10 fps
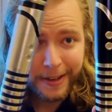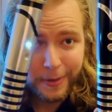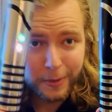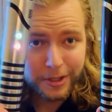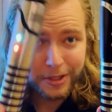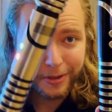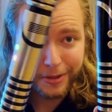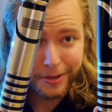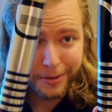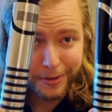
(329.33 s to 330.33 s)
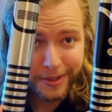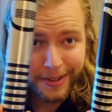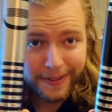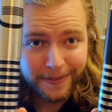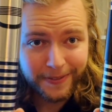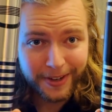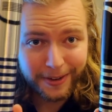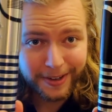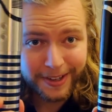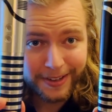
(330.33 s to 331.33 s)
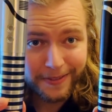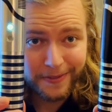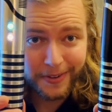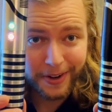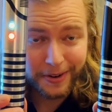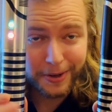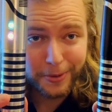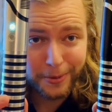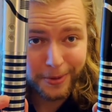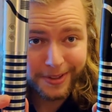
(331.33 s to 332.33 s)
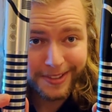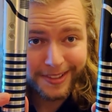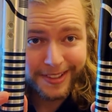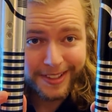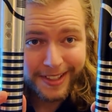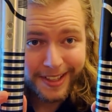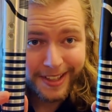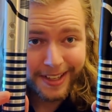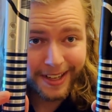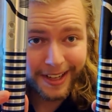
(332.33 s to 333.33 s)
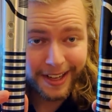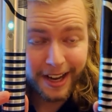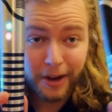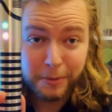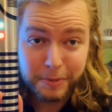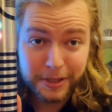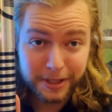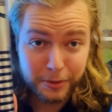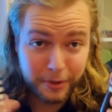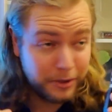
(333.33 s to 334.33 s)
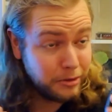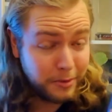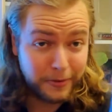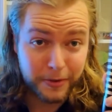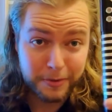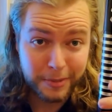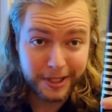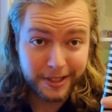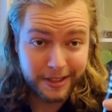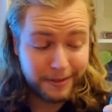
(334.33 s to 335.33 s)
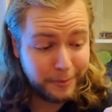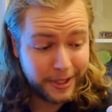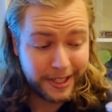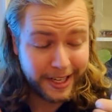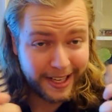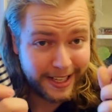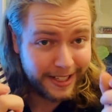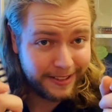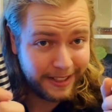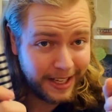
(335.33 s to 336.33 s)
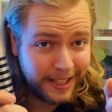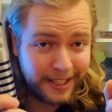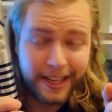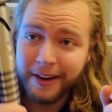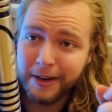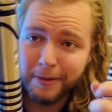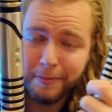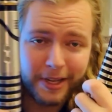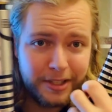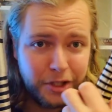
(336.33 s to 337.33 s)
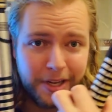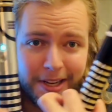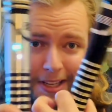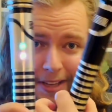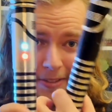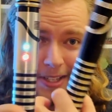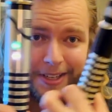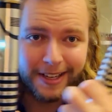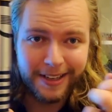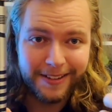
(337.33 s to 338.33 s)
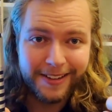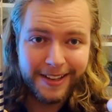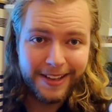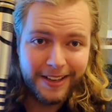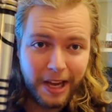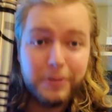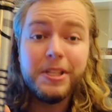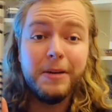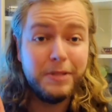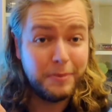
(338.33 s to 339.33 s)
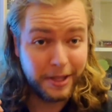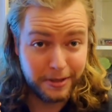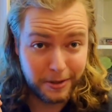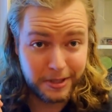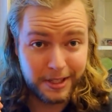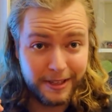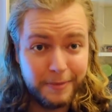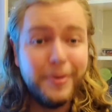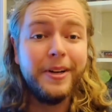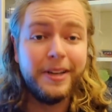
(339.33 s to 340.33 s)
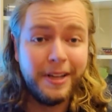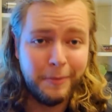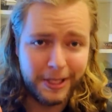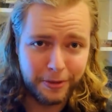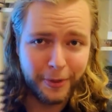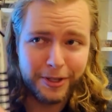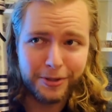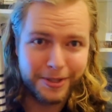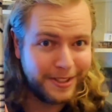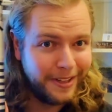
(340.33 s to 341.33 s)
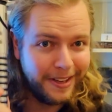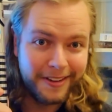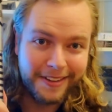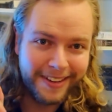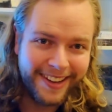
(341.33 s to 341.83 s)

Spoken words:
which is also very, very cool. I almost picked this one. This was my first pick, but I ended up, my Jedi gave in, and I was tempted by the dark side, but I made the right choice in the end.